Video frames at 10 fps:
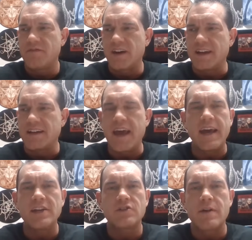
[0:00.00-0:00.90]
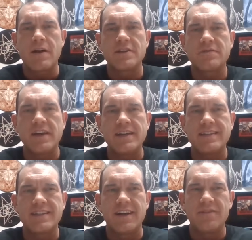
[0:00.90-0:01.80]
fucking cage around his face
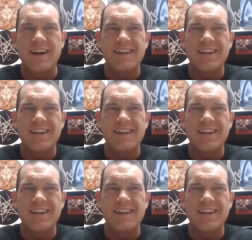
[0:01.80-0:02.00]
and stuff I,